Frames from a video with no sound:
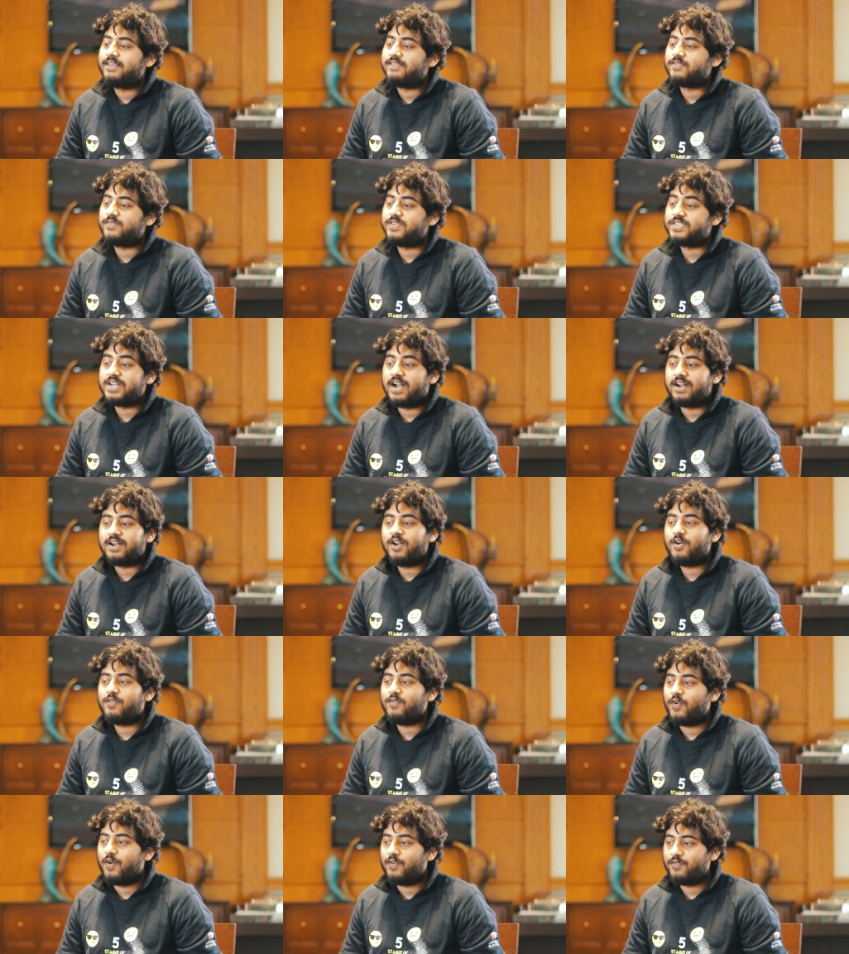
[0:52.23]
so we started
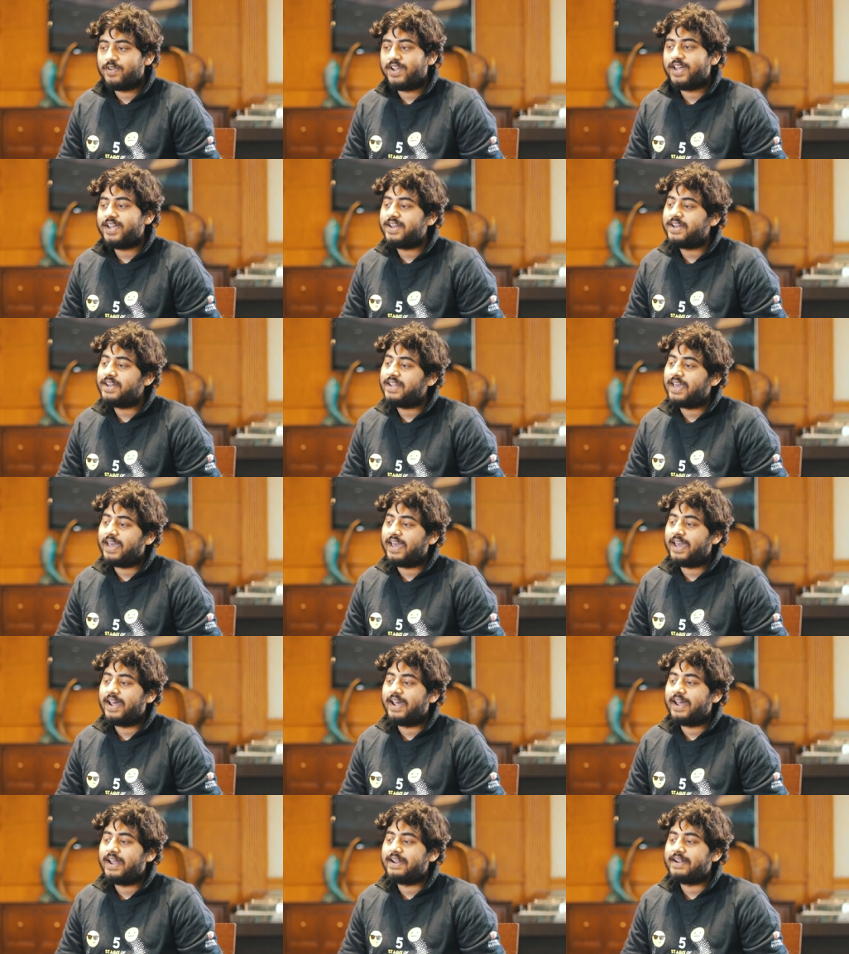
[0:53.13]
off offline
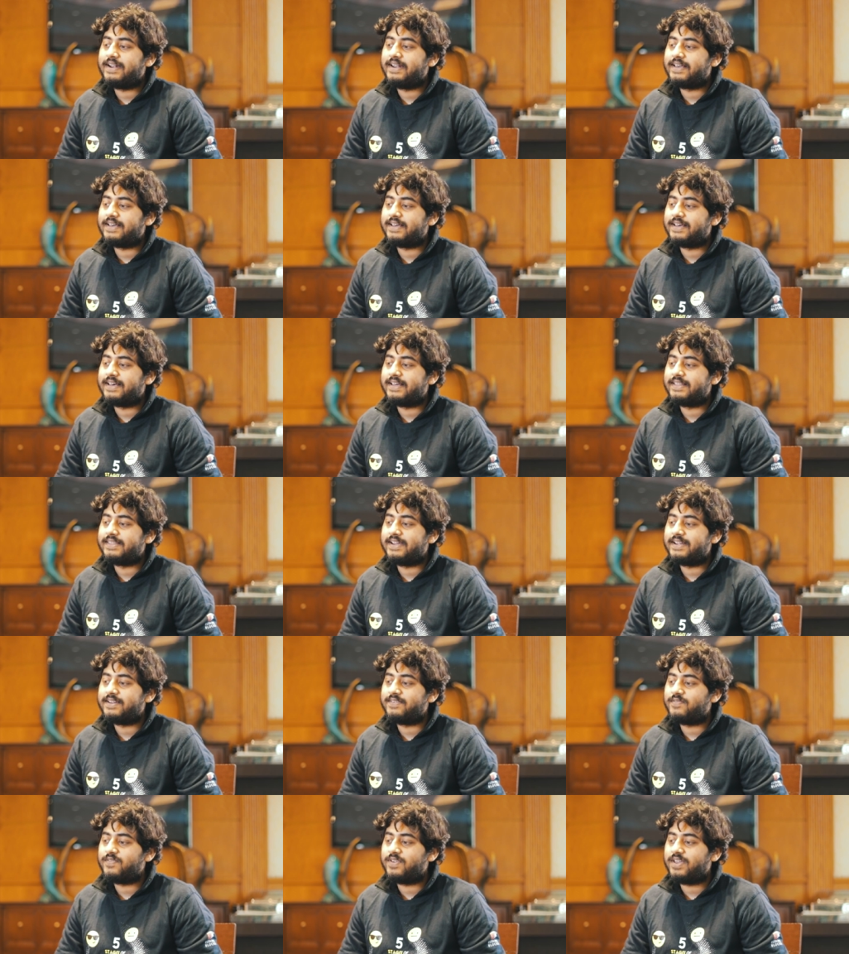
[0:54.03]
and
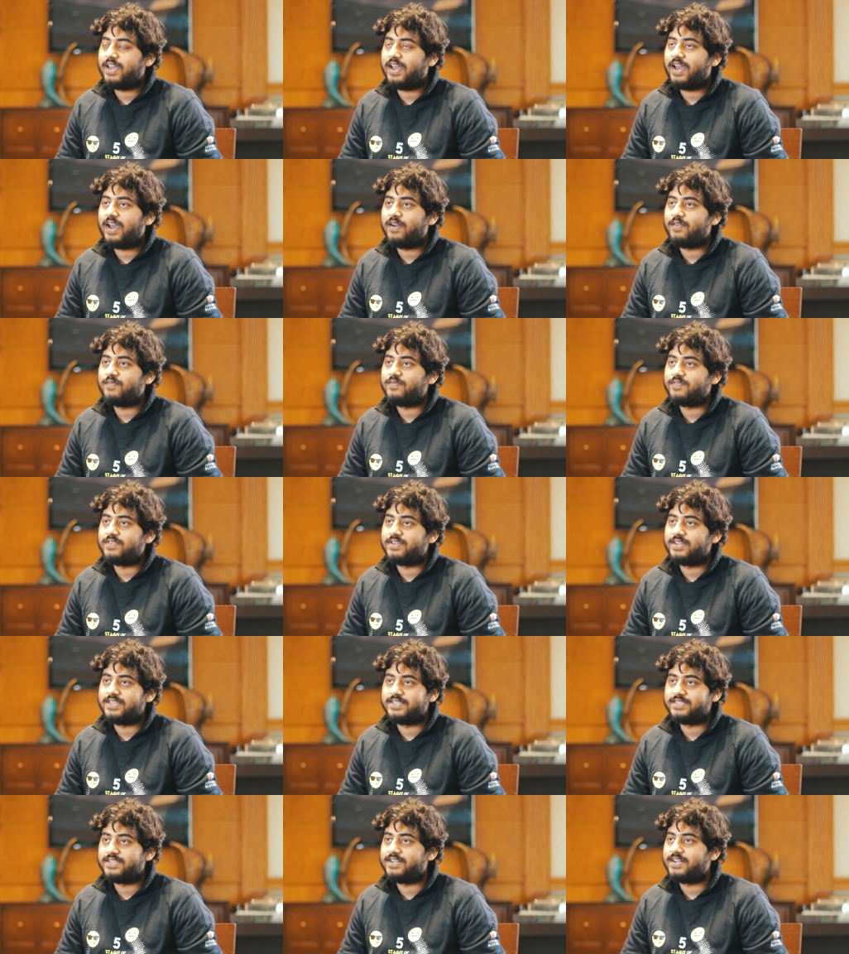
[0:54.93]
then we have
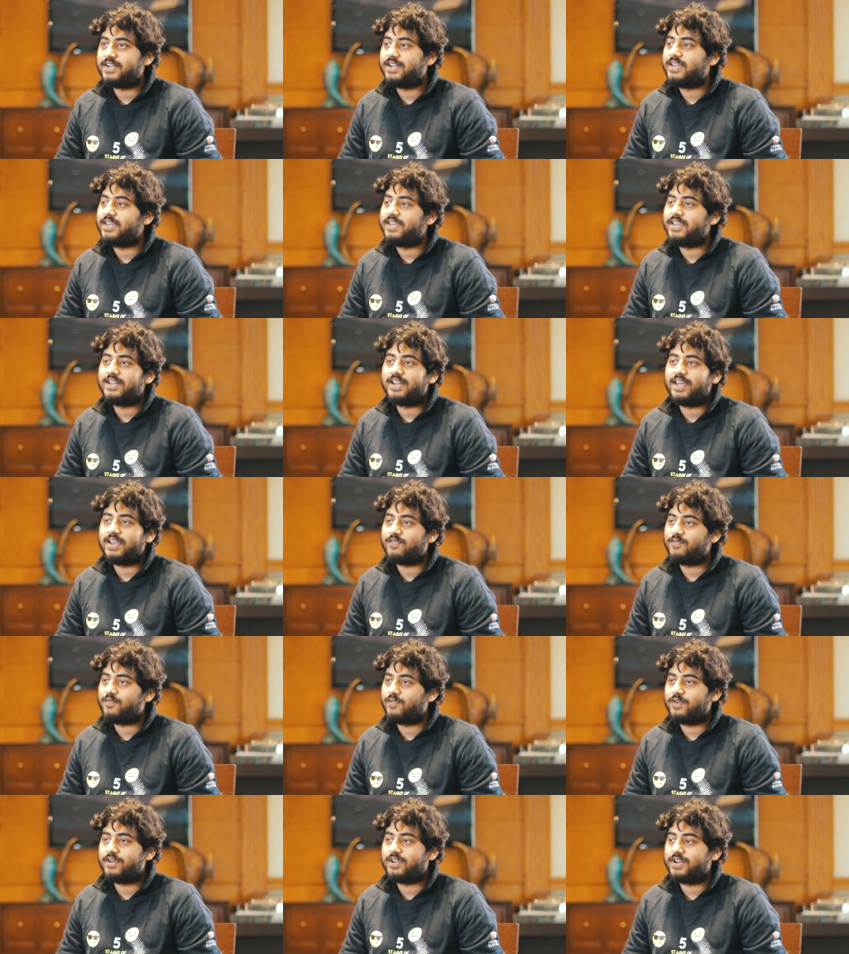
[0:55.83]
recently like
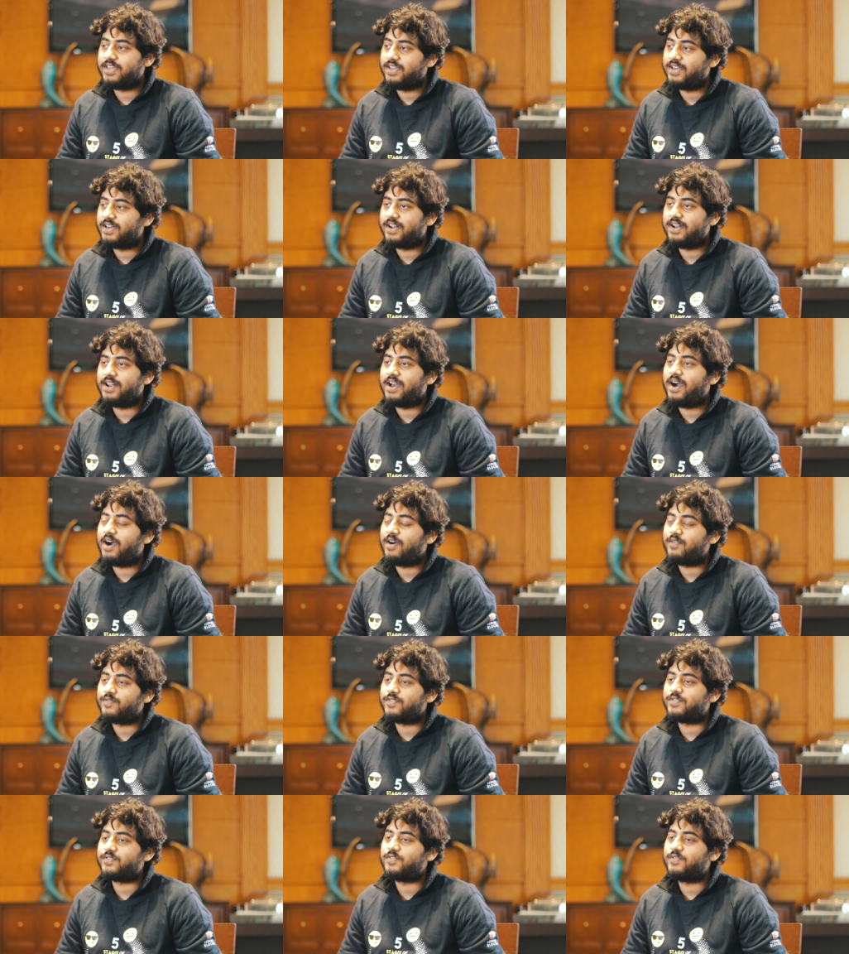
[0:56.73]
for a year and a
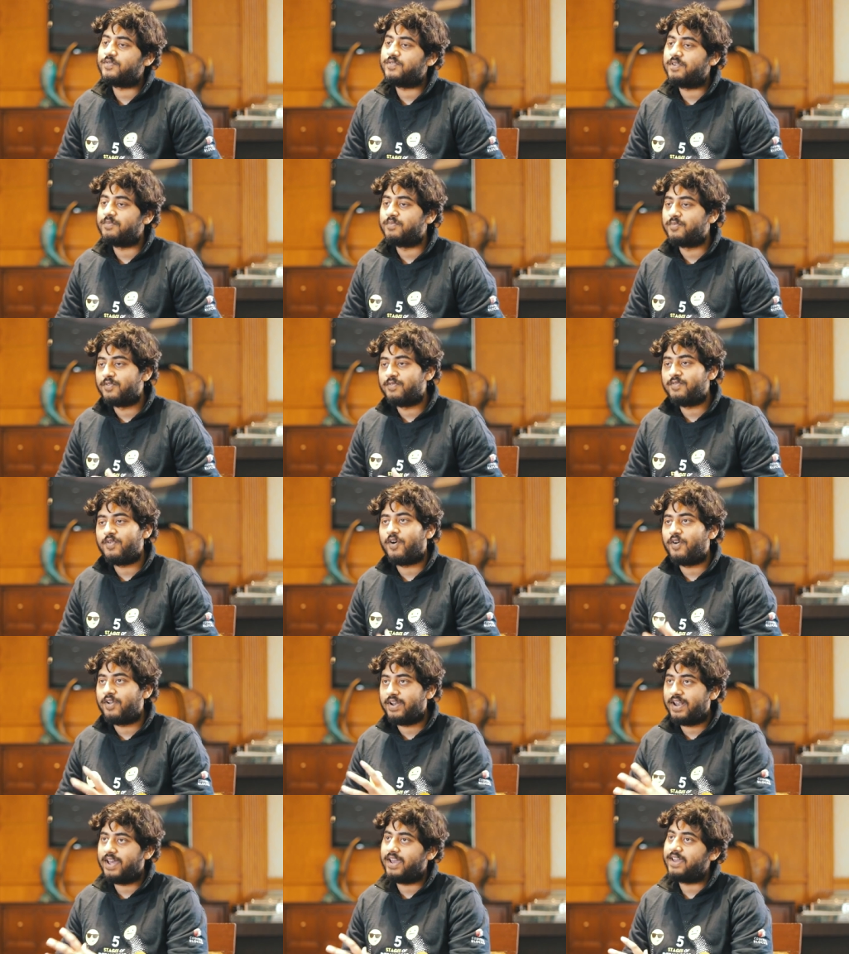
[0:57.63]
half or so we have moved
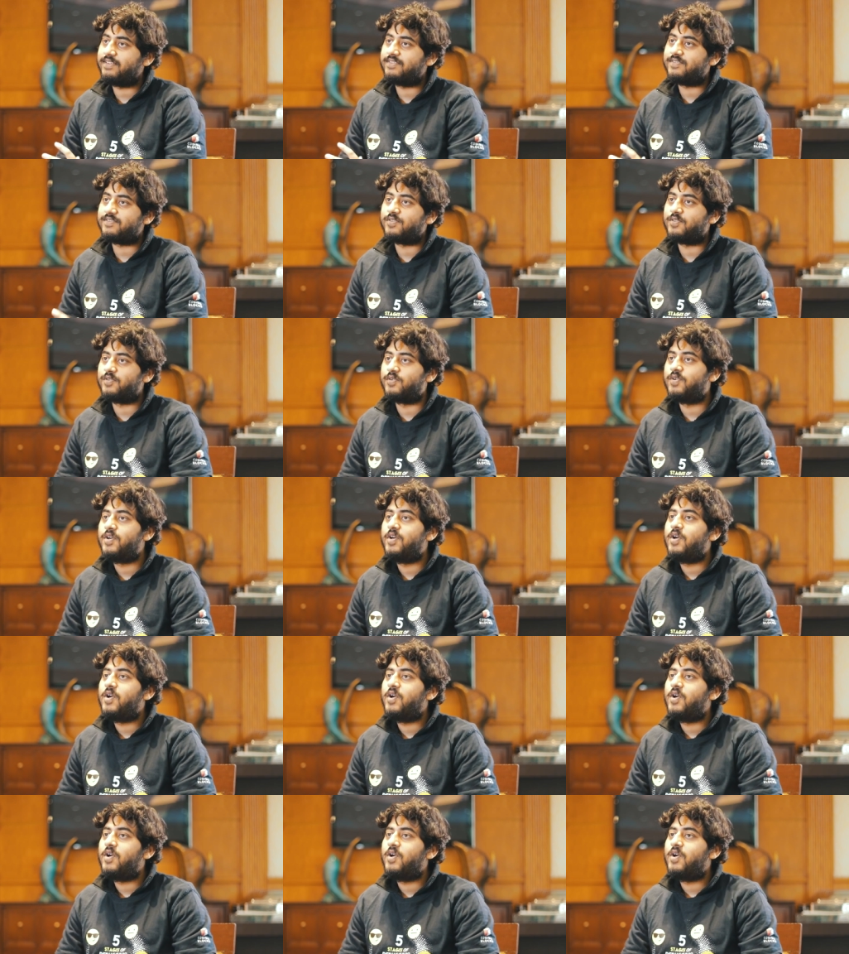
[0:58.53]
online so